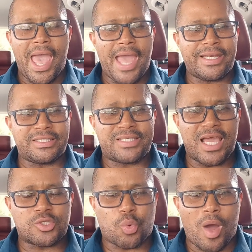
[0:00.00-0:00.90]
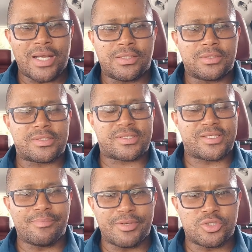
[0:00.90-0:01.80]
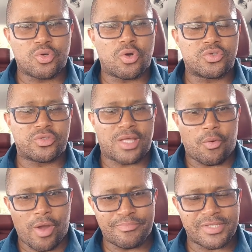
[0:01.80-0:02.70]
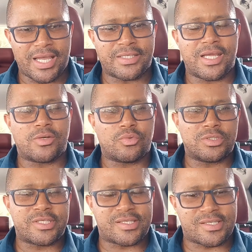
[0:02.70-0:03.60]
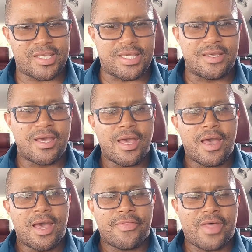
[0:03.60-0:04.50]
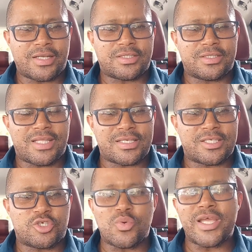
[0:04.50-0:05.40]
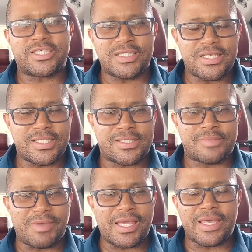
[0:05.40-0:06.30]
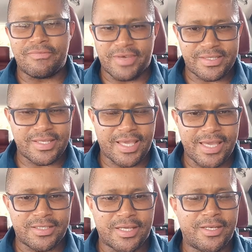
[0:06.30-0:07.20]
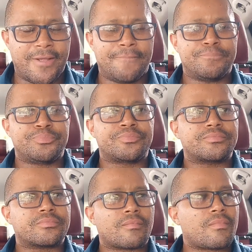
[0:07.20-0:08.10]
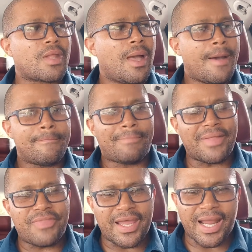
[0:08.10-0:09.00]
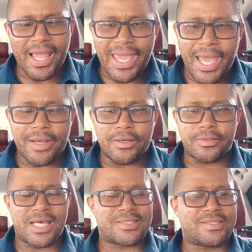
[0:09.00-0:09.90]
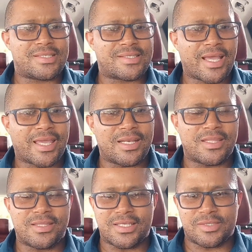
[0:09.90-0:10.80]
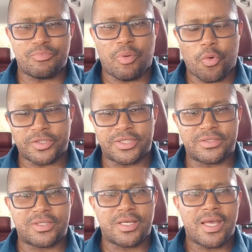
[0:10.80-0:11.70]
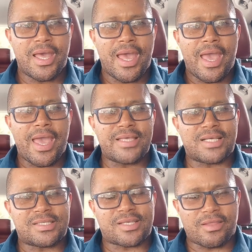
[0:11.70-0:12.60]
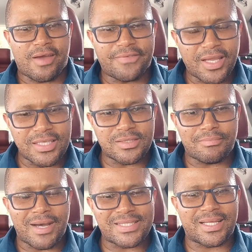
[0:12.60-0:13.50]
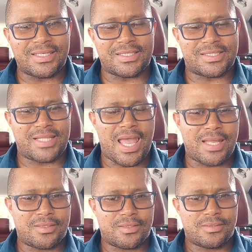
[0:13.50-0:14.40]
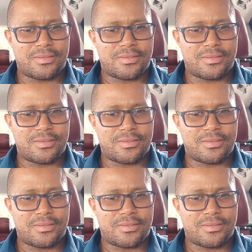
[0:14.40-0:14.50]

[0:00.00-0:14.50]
and it takes one simply to go to their website and will see that the situation is being investigated. But then again, there's the second thing that's important, is that South Africans must understand